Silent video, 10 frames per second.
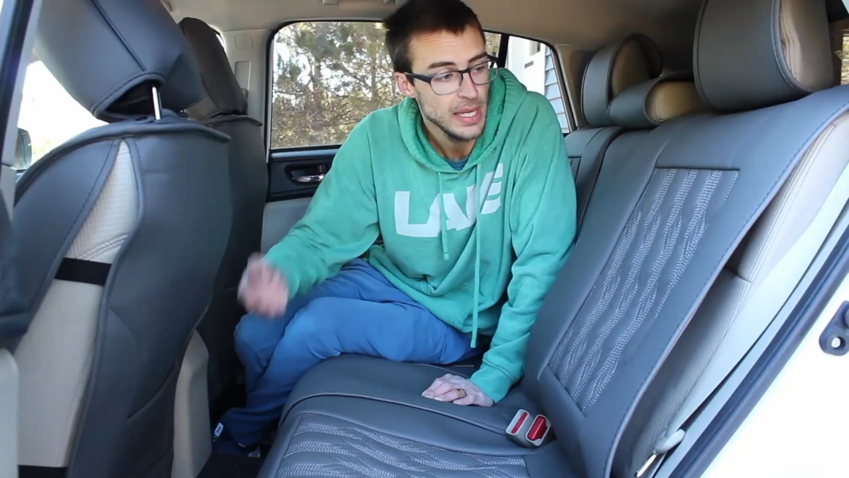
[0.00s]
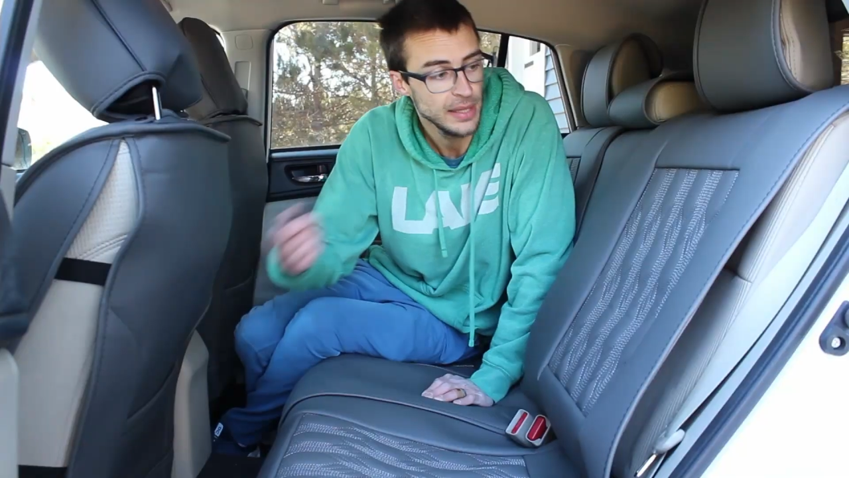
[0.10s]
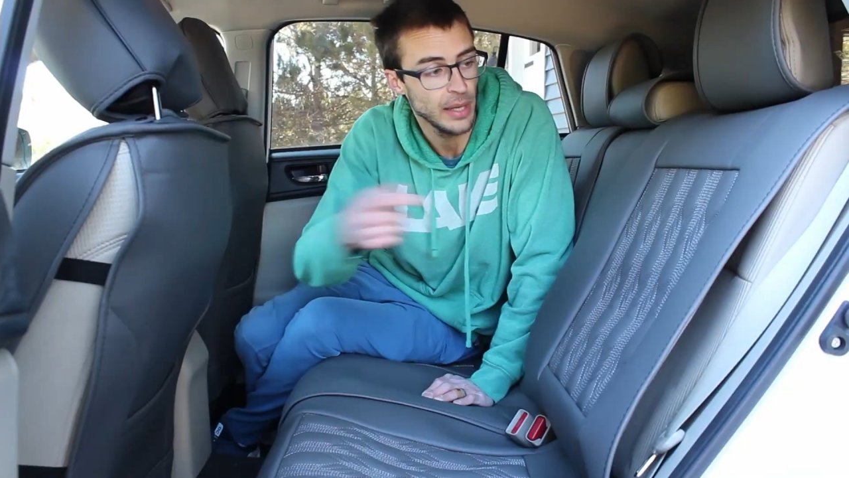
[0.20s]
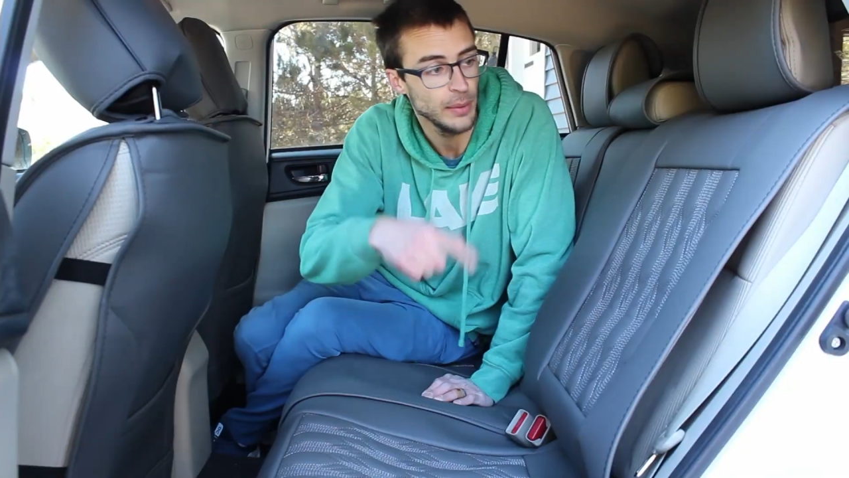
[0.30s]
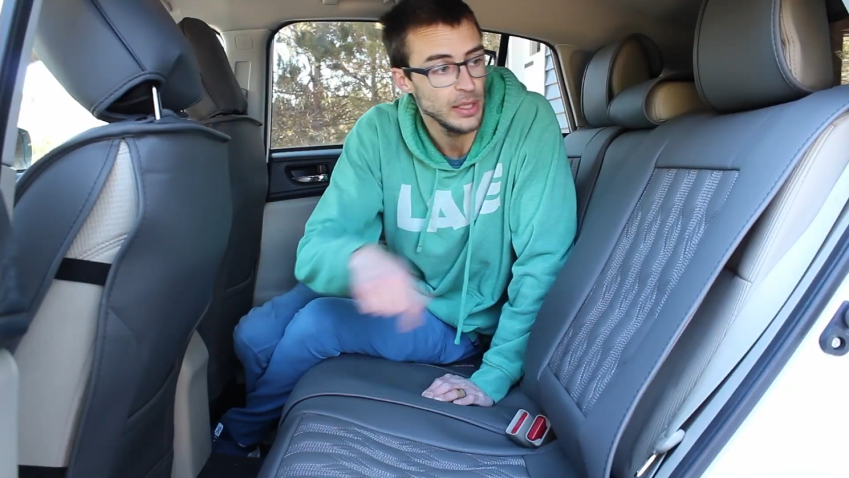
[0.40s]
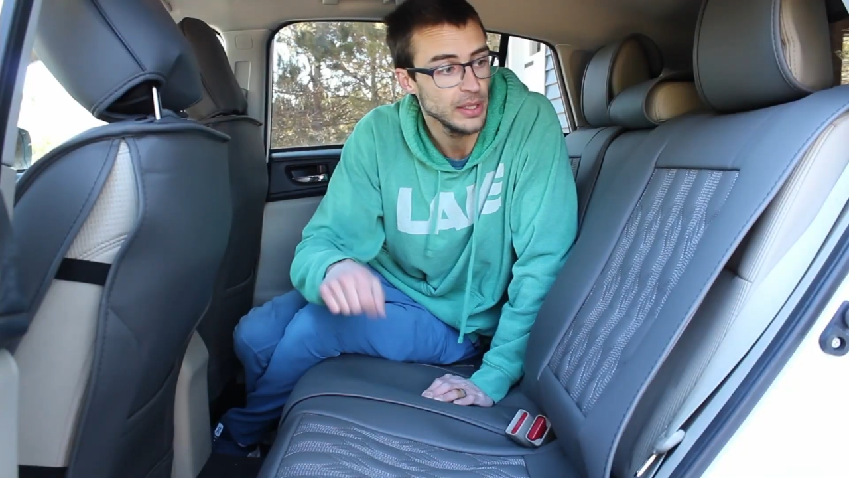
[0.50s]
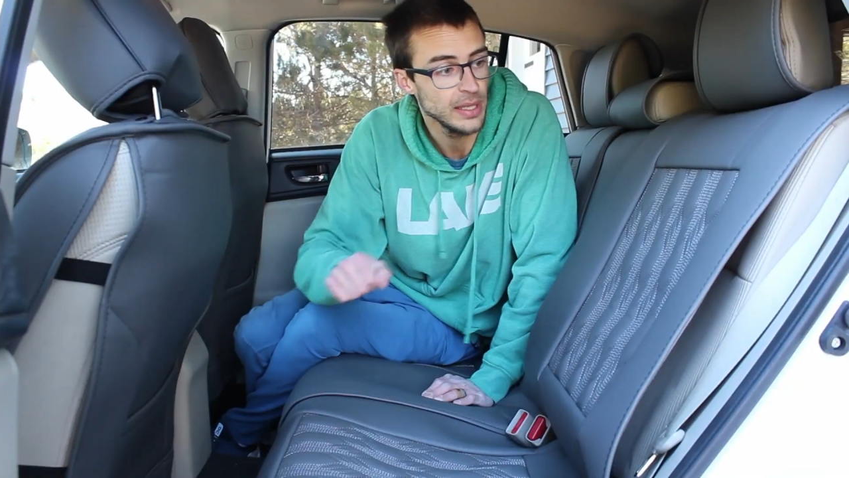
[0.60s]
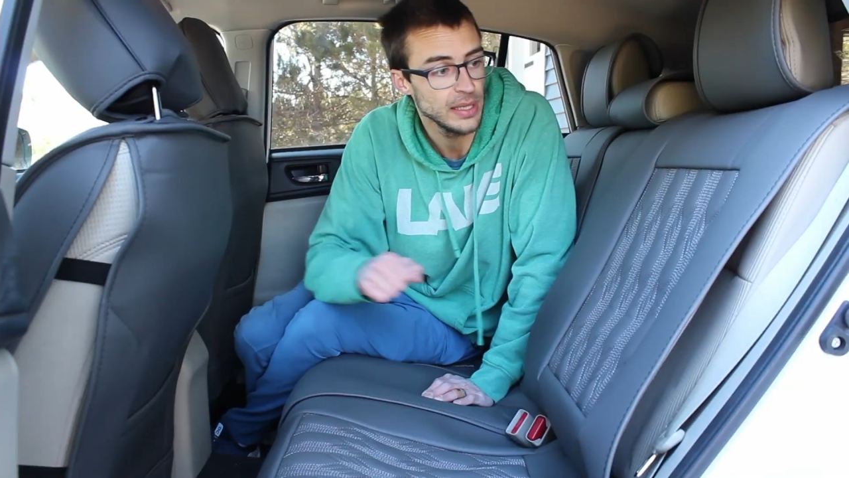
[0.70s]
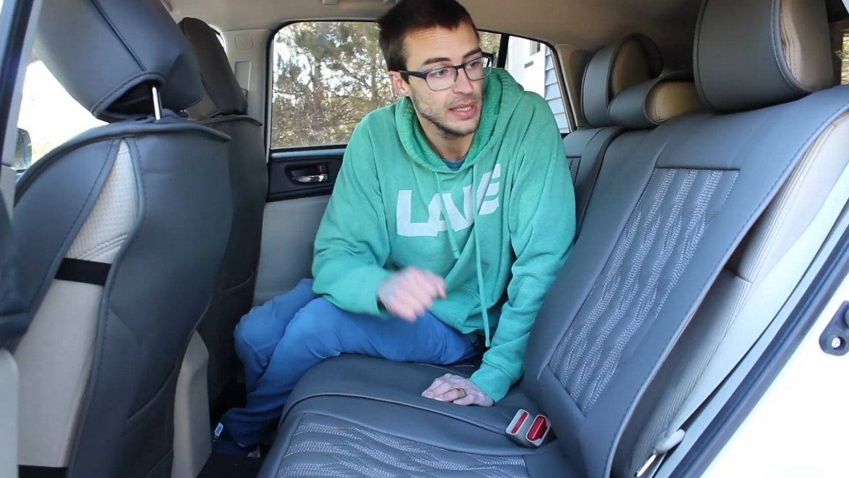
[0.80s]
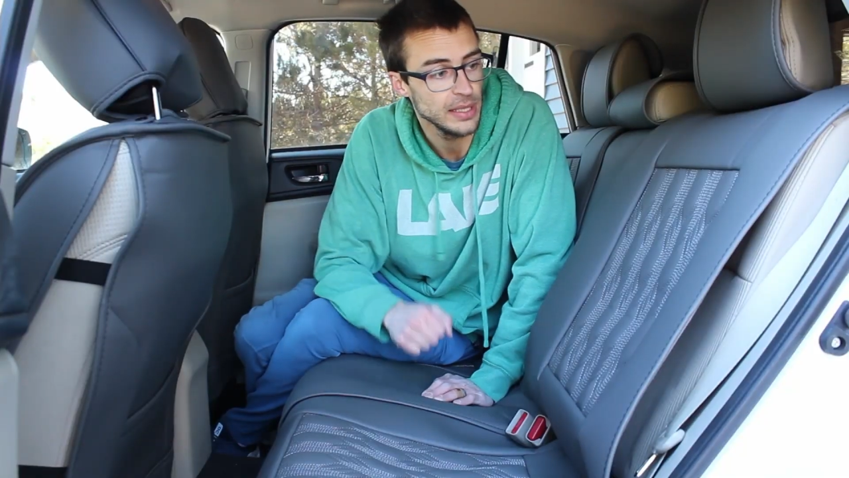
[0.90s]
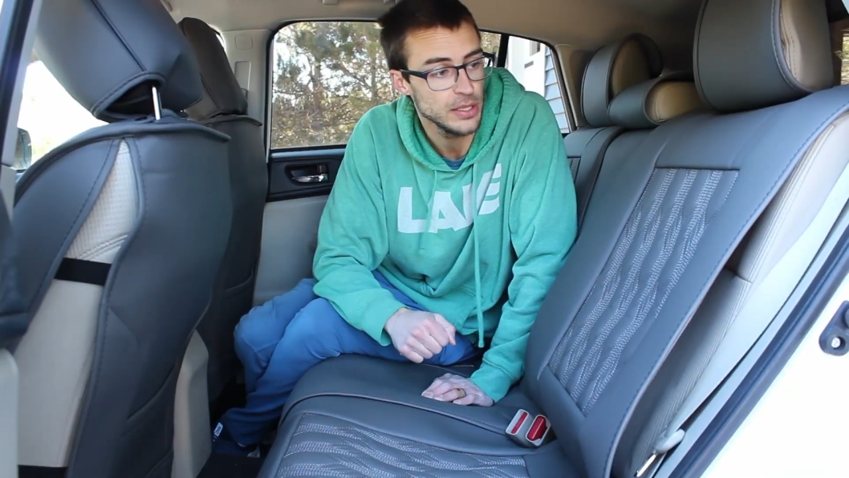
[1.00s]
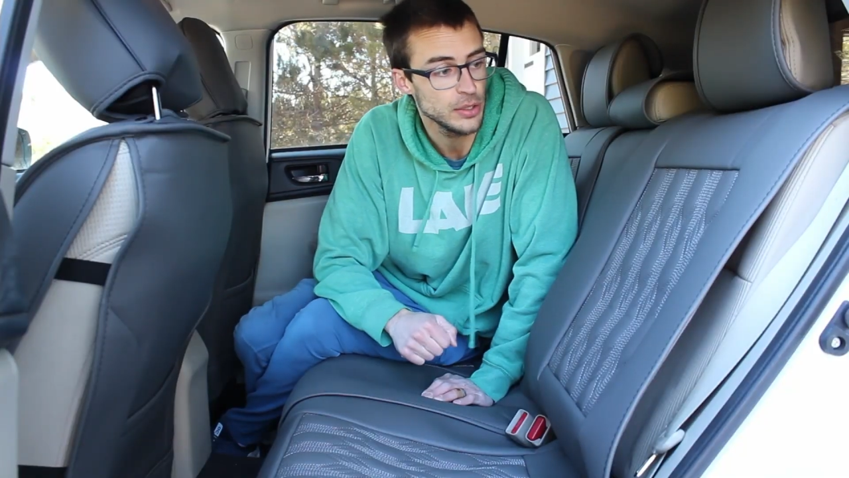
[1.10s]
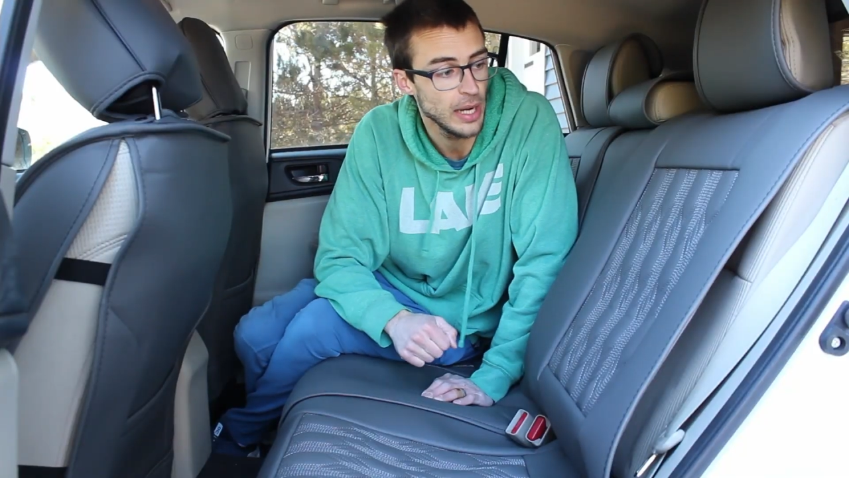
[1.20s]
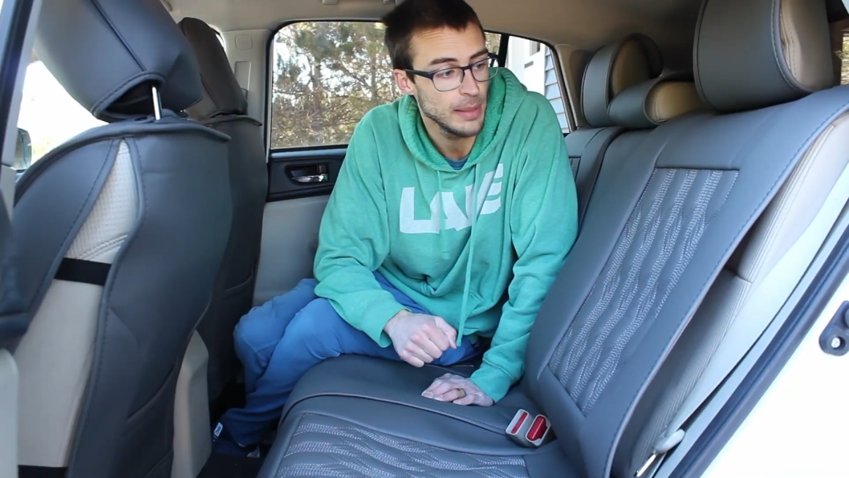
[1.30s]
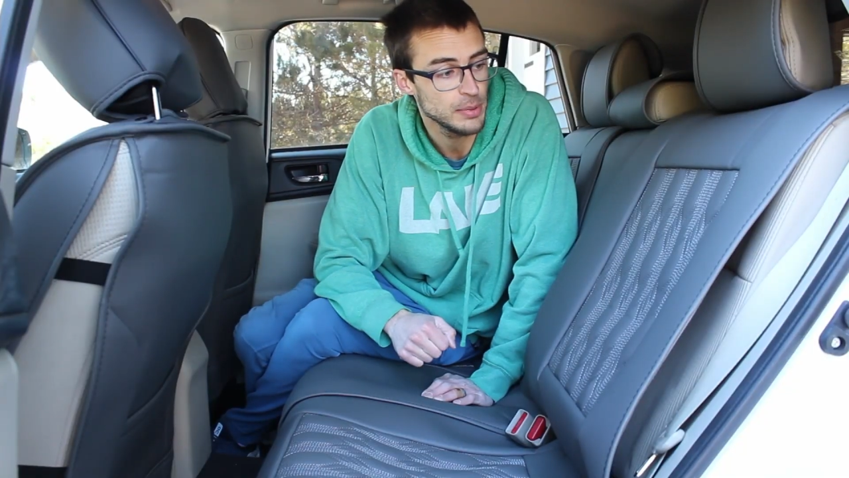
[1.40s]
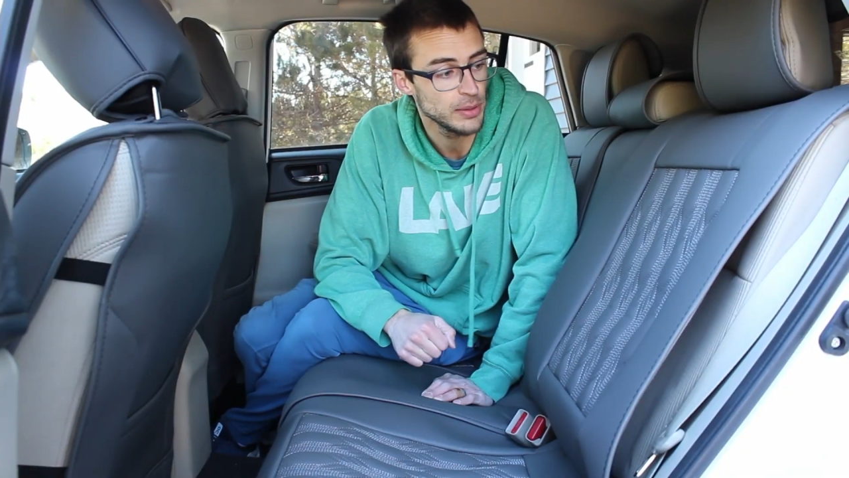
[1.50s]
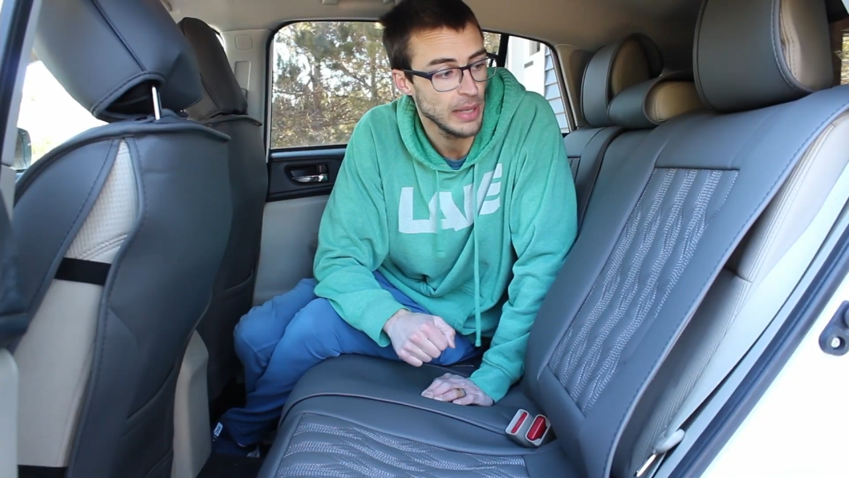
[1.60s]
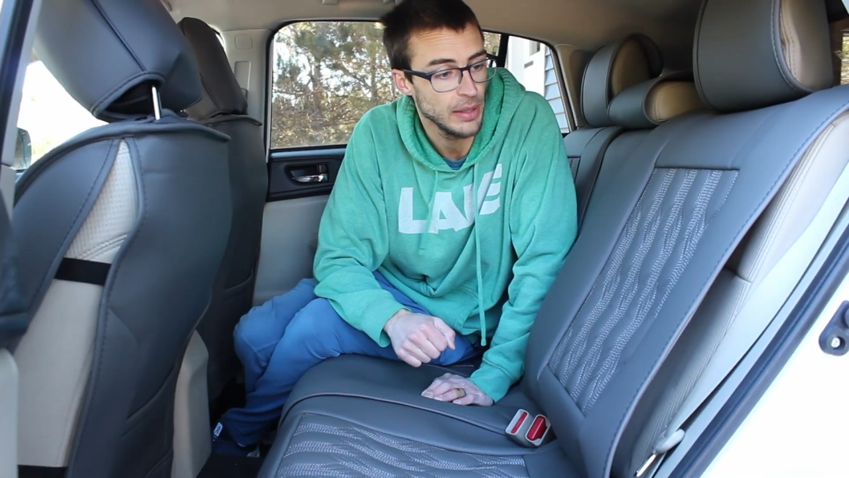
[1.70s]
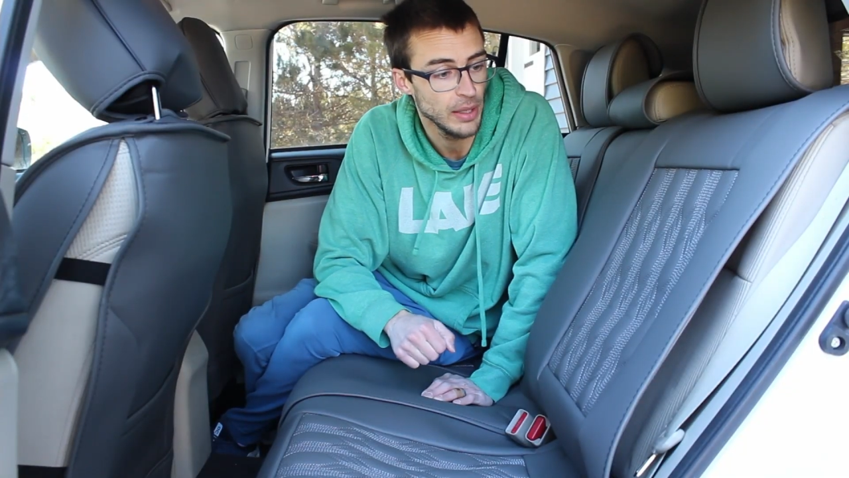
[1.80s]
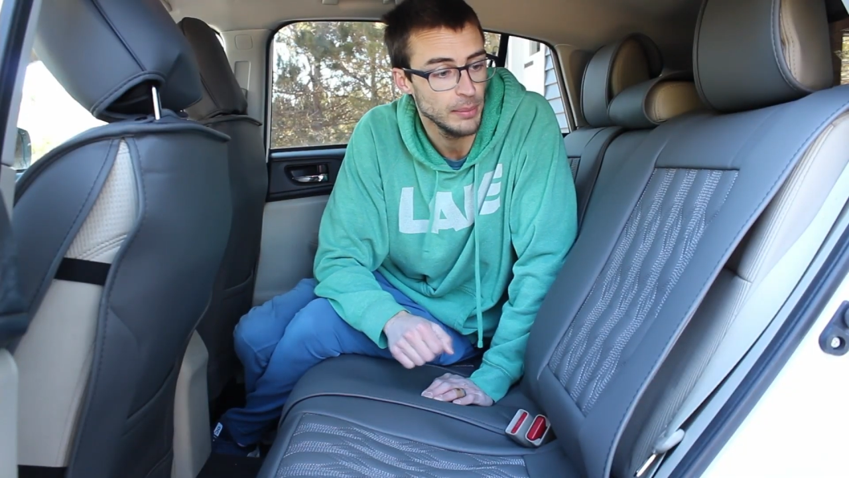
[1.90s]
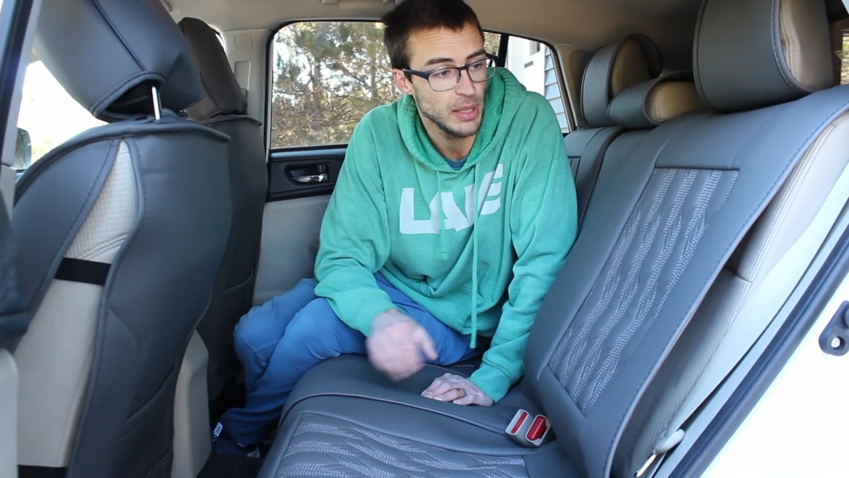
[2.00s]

That way you can get these straps around them.